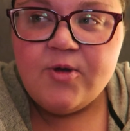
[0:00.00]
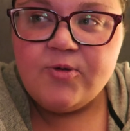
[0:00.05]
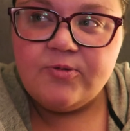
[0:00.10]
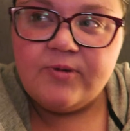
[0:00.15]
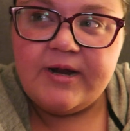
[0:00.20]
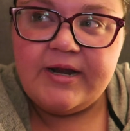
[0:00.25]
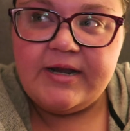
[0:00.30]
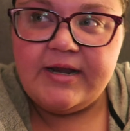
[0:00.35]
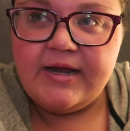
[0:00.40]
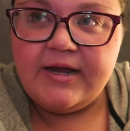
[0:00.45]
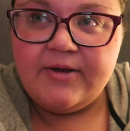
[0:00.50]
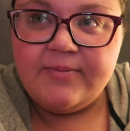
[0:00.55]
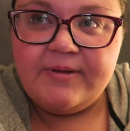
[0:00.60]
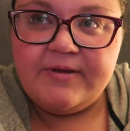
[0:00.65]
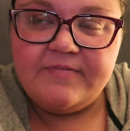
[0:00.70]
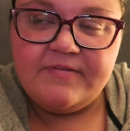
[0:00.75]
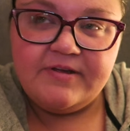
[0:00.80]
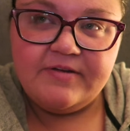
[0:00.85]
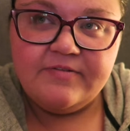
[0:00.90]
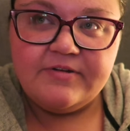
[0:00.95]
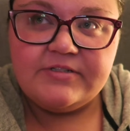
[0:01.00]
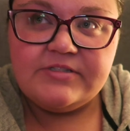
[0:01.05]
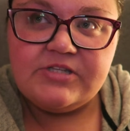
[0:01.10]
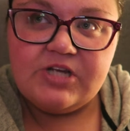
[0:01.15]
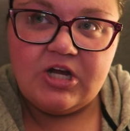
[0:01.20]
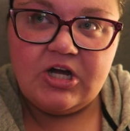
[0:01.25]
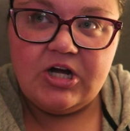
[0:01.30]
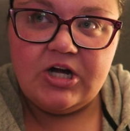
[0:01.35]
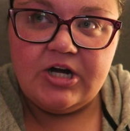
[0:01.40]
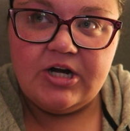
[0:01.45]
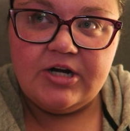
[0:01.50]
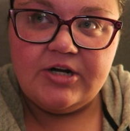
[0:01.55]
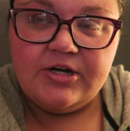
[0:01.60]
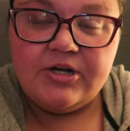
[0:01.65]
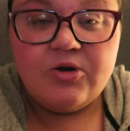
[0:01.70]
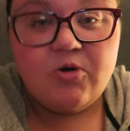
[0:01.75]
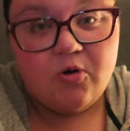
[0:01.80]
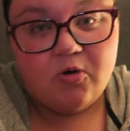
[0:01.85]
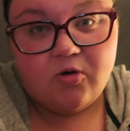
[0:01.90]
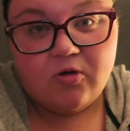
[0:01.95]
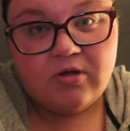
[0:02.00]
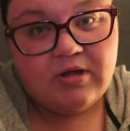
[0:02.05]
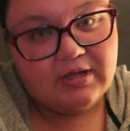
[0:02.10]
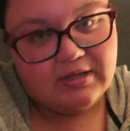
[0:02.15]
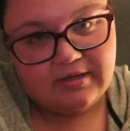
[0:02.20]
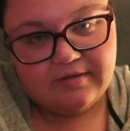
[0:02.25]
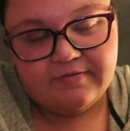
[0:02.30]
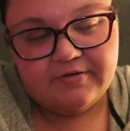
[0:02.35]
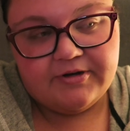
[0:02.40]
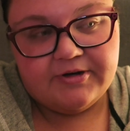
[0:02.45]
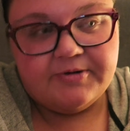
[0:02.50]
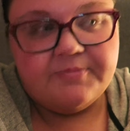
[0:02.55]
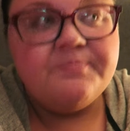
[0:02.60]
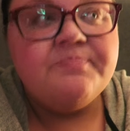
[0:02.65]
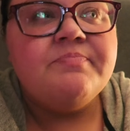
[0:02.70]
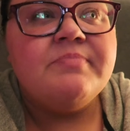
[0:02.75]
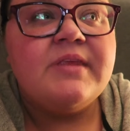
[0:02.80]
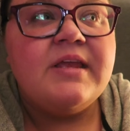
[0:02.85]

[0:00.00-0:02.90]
Right now my favorites are Nicole, I love her.